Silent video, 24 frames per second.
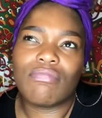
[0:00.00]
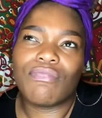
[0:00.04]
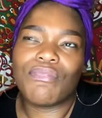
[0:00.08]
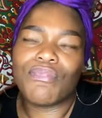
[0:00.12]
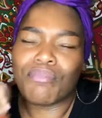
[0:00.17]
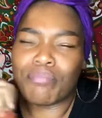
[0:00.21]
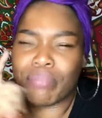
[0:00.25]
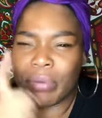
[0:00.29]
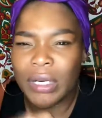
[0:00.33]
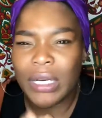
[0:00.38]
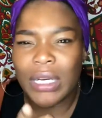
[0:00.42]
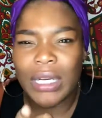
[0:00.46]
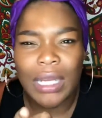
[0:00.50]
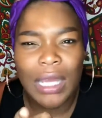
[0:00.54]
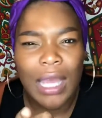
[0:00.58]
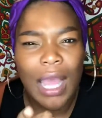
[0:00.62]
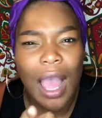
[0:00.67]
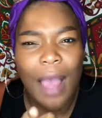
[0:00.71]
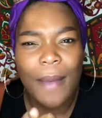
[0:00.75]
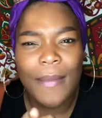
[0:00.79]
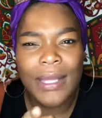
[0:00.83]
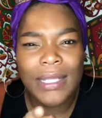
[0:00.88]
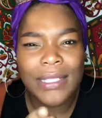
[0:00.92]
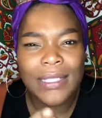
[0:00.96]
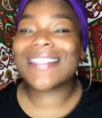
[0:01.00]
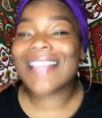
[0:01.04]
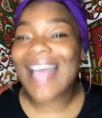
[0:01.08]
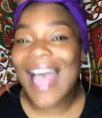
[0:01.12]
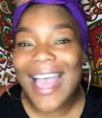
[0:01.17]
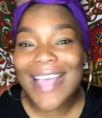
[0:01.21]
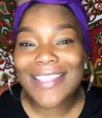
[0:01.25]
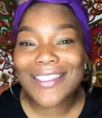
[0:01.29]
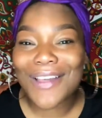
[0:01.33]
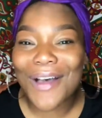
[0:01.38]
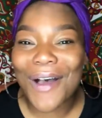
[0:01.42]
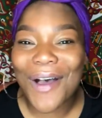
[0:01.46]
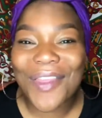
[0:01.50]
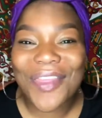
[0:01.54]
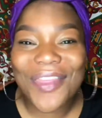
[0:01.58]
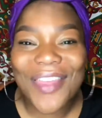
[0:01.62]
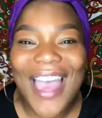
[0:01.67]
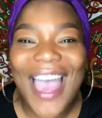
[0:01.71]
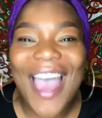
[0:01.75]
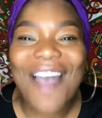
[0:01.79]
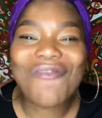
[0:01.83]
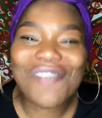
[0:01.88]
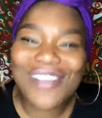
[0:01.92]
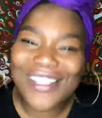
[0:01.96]
Put in the comments. Besides all
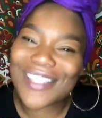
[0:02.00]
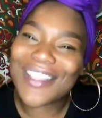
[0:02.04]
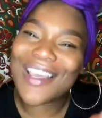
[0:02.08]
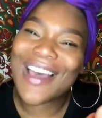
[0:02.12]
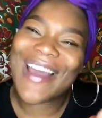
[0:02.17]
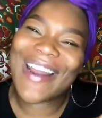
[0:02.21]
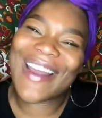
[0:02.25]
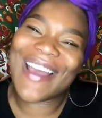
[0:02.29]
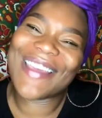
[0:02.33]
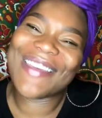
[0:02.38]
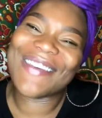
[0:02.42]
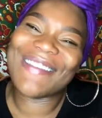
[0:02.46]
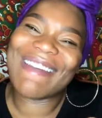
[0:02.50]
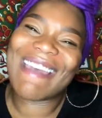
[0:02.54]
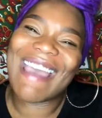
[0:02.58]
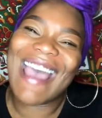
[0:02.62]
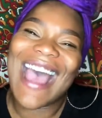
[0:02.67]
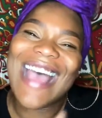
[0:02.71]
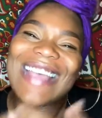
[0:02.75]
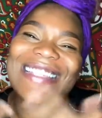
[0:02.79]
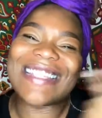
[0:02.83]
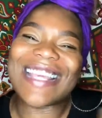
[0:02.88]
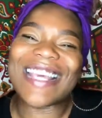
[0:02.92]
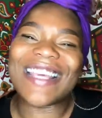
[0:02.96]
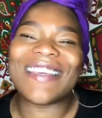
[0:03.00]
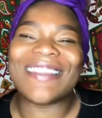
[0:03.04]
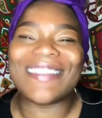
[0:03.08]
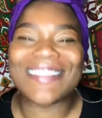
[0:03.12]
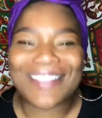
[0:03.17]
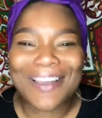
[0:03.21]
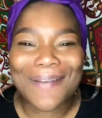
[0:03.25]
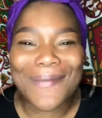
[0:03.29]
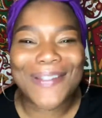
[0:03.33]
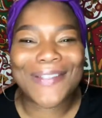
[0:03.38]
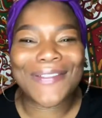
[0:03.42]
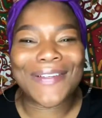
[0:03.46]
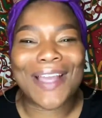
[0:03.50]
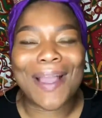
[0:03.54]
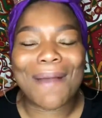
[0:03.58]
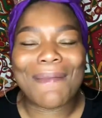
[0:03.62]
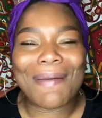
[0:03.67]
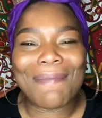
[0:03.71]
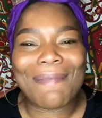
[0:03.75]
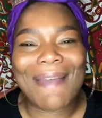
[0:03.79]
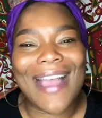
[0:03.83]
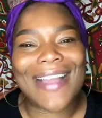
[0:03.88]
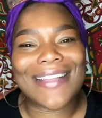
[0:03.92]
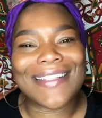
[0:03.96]
that, what's going on, you guys? Thank you so much for
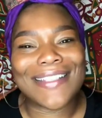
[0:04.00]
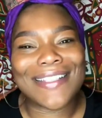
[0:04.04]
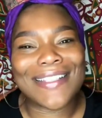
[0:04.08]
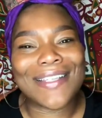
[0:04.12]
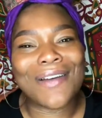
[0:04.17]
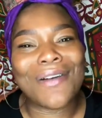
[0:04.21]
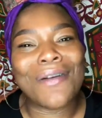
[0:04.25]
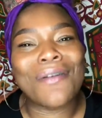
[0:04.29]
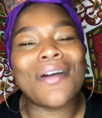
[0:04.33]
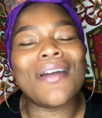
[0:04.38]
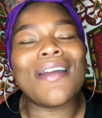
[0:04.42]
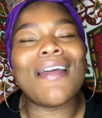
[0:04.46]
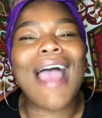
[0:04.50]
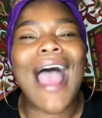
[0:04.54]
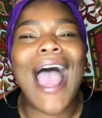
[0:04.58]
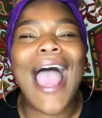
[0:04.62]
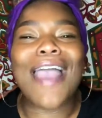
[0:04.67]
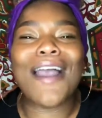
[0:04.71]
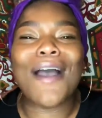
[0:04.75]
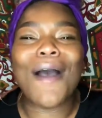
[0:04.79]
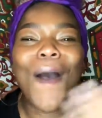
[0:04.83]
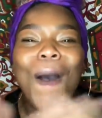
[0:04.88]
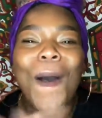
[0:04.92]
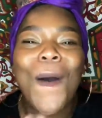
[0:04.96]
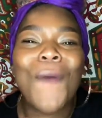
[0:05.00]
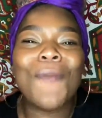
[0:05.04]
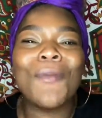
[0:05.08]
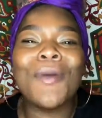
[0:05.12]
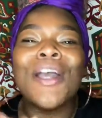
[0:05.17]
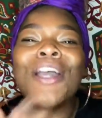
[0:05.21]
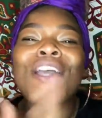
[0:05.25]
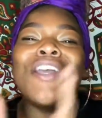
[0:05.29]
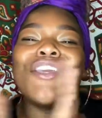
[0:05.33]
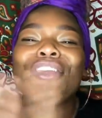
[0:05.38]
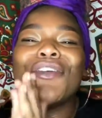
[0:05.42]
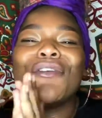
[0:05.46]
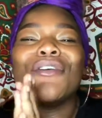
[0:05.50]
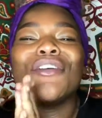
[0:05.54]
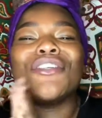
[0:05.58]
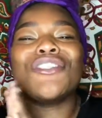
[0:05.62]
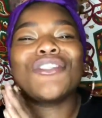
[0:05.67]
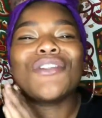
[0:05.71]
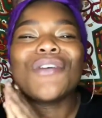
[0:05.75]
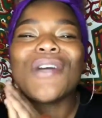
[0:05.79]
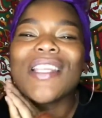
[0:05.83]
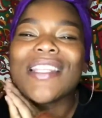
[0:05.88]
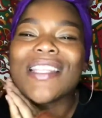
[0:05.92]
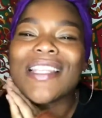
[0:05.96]
coming back to the corner. I hope you
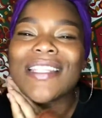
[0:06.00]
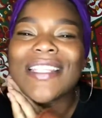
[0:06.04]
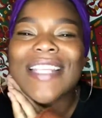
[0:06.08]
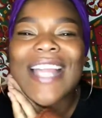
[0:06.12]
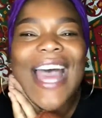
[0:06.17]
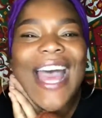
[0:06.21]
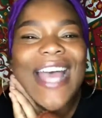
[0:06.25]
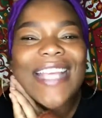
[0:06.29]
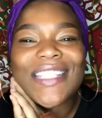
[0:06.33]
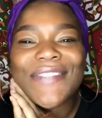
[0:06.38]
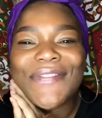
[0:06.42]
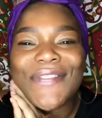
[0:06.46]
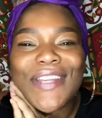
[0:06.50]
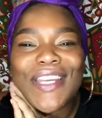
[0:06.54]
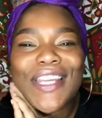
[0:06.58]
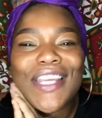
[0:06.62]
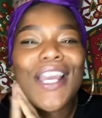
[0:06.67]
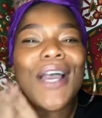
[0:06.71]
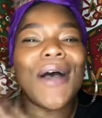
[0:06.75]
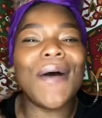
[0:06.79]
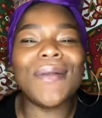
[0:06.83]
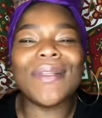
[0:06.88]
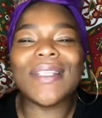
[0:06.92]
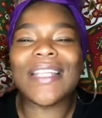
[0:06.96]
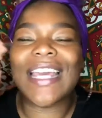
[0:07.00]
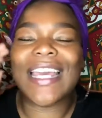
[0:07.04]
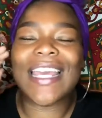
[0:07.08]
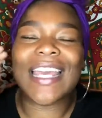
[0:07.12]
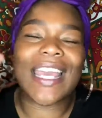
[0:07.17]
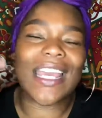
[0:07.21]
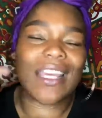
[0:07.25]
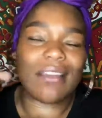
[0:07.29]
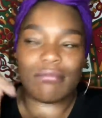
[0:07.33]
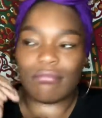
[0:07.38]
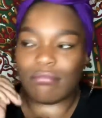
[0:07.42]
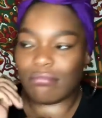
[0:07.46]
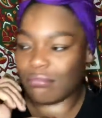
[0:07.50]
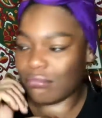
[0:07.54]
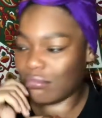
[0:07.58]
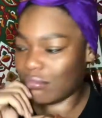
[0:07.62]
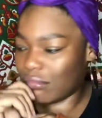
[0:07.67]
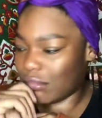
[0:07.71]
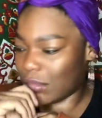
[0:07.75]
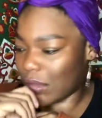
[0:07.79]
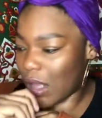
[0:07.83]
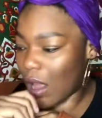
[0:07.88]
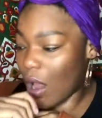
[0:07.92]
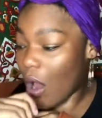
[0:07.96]
enjoyed the last video. Link.
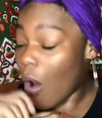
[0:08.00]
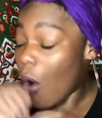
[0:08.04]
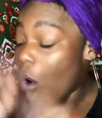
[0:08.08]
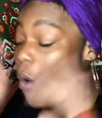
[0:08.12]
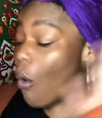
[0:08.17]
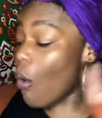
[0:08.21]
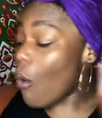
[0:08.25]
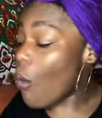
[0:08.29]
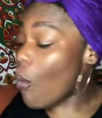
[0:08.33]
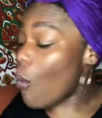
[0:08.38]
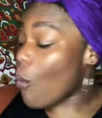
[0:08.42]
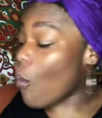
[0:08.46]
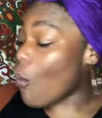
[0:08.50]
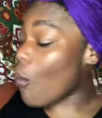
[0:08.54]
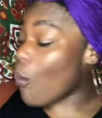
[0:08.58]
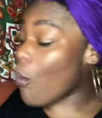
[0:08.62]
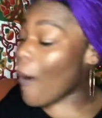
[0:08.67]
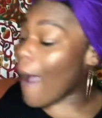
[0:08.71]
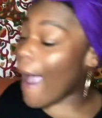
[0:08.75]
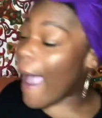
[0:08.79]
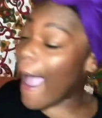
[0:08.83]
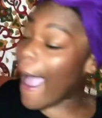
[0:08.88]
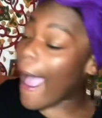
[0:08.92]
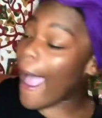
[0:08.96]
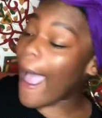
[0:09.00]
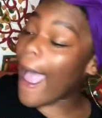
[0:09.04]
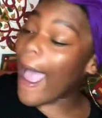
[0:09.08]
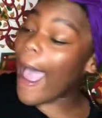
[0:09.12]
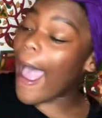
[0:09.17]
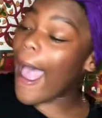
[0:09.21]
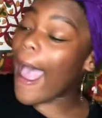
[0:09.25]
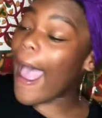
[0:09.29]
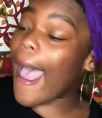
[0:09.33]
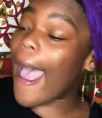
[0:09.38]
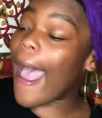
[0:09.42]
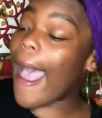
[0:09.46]
Wow.